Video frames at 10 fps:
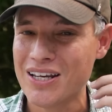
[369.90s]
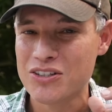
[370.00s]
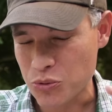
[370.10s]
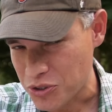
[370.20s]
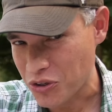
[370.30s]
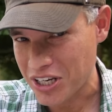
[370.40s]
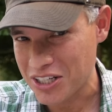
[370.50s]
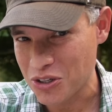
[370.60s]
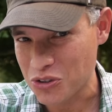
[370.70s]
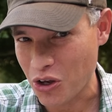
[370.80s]
So I'm still
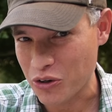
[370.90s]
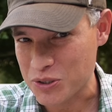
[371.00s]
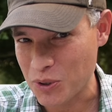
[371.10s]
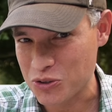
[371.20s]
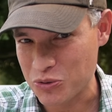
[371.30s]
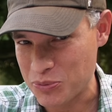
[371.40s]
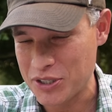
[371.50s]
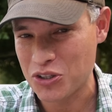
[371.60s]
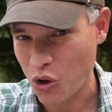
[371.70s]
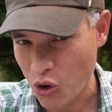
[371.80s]
getting to use auto exposure, which
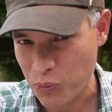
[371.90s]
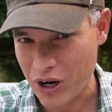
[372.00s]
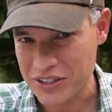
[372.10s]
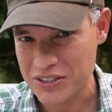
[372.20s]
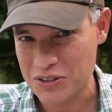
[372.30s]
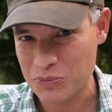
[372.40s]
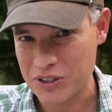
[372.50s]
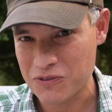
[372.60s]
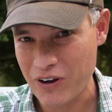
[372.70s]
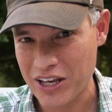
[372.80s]
means the whole process is
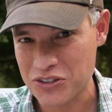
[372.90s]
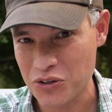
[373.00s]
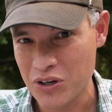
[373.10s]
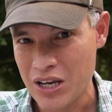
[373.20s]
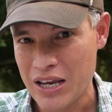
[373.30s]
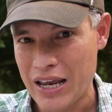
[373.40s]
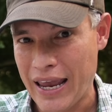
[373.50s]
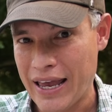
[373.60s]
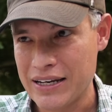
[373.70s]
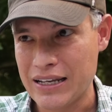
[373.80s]
much faster
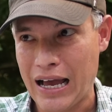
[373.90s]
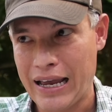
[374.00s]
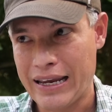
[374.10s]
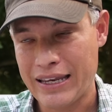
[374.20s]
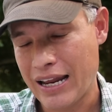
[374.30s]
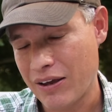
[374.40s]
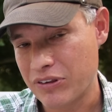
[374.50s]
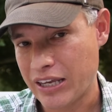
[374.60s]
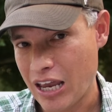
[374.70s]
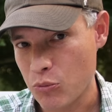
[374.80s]
and I can have
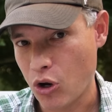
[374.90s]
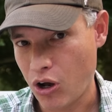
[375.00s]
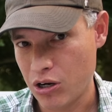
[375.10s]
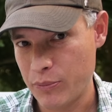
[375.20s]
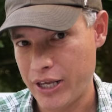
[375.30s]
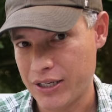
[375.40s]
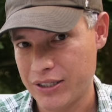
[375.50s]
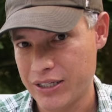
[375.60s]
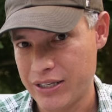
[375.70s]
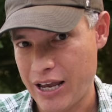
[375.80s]
the camera
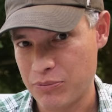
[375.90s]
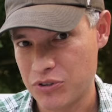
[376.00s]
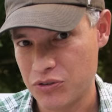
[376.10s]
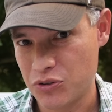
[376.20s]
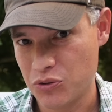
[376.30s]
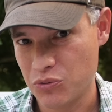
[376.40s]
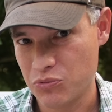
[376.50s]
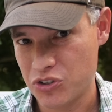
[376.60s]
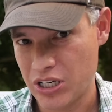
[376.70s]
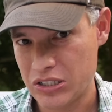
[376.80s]
automatically adapt to
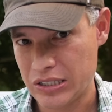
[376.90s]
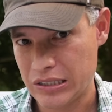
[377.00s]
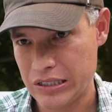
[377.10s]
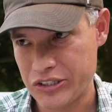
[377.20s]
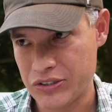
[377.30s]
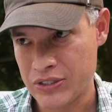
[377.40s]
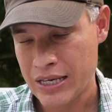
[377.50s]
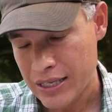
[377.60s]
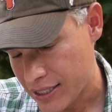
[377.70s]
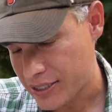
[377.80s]
changing conditions.
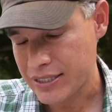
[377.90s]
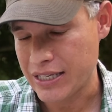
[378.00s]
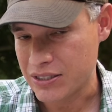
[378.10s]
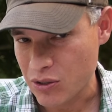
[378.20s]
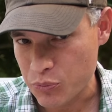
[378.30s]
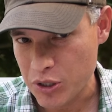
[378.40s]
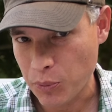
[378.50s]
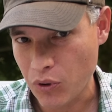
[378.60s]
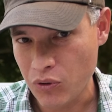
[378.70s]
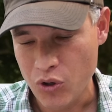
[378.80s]
This is key. Some
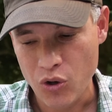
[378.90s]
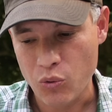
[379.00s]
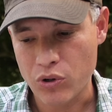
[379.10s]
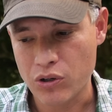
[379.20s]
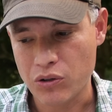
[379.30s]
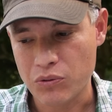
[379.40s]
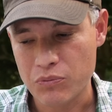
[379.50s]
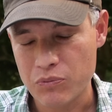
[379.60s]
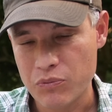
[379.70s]
people will